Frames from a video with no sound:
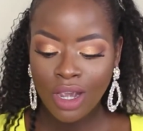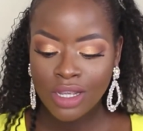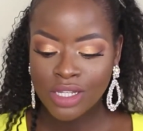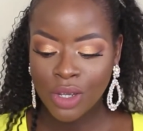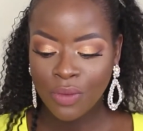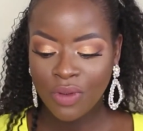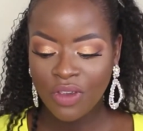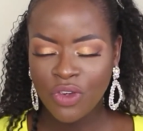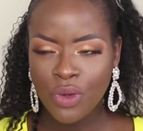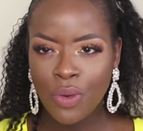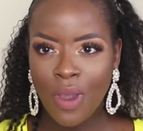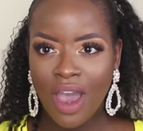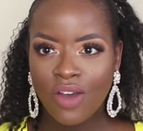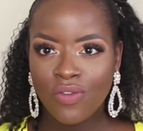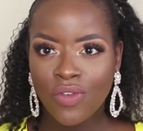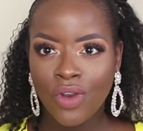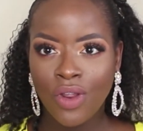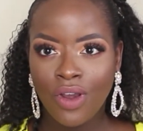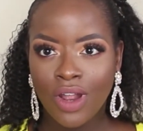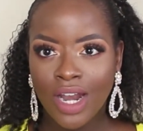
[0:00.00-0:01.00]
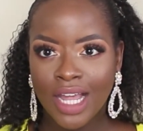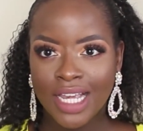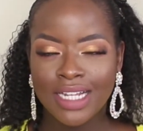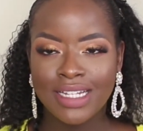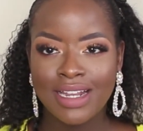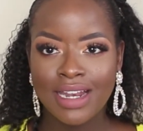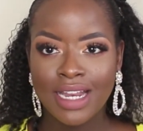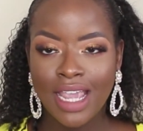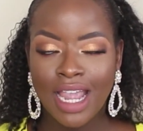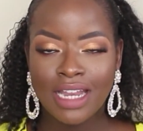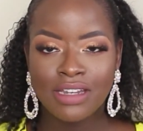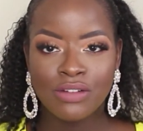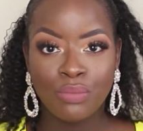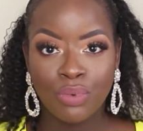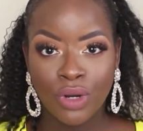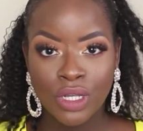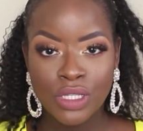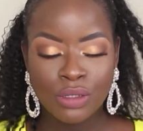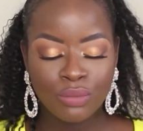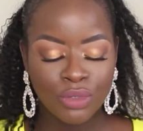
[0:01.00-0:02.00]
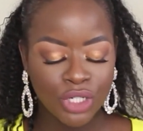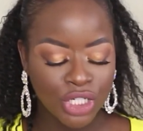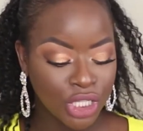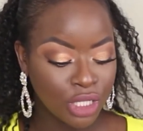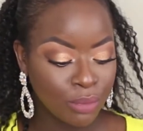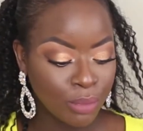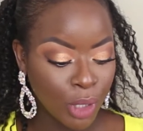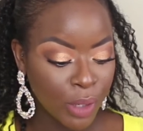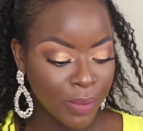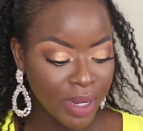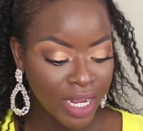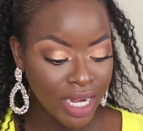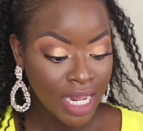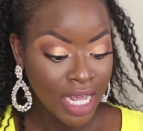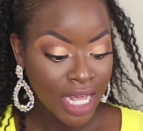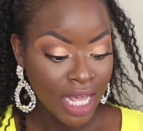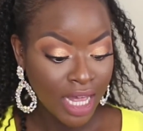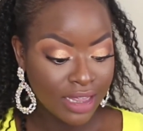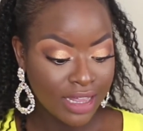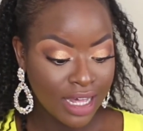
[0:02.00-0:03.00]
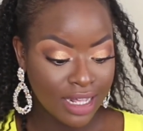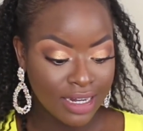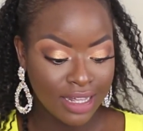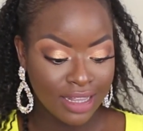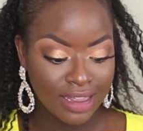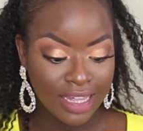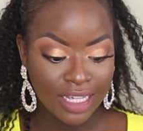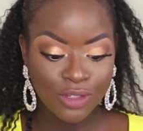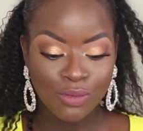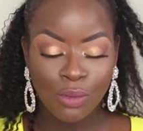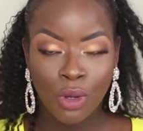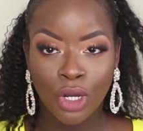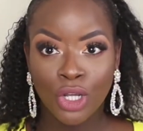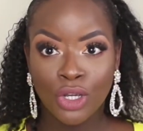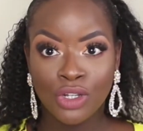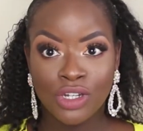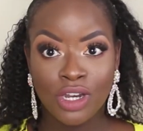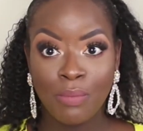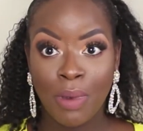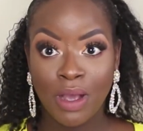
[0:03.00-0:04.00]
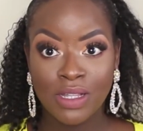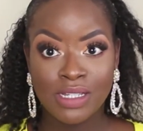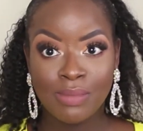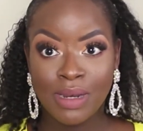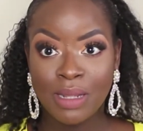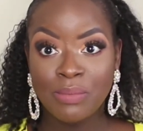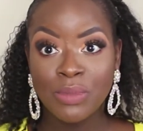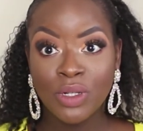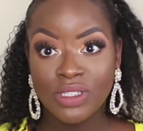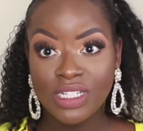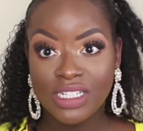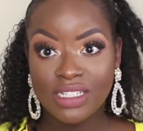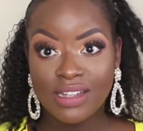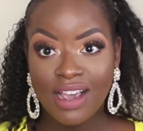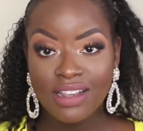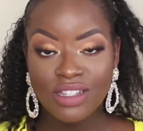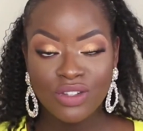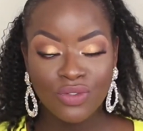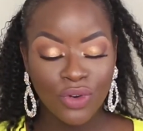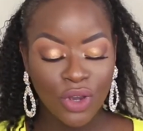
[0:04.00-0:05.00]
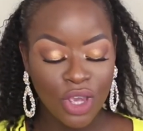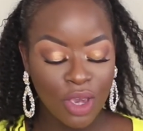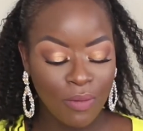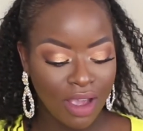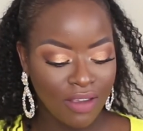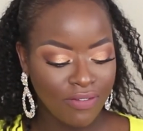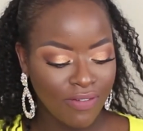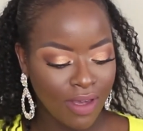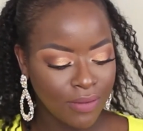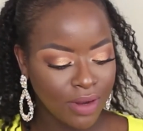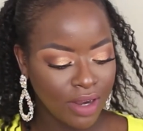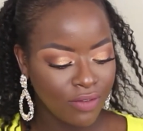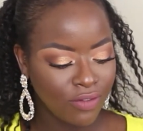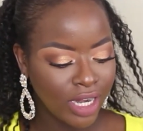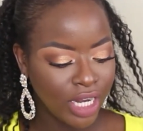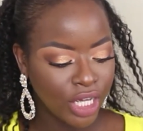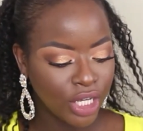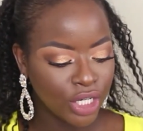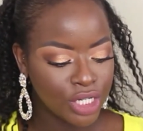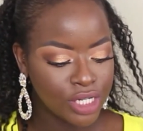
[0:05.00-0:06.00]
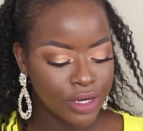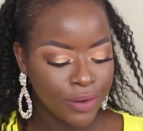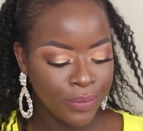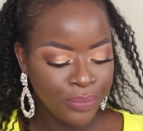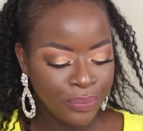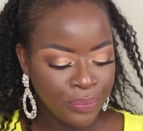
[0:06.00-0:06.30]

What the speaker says: So if you haven't got like a dedicated bronzer brush at the moment, then this one could possibly multitask for you. I found it really good.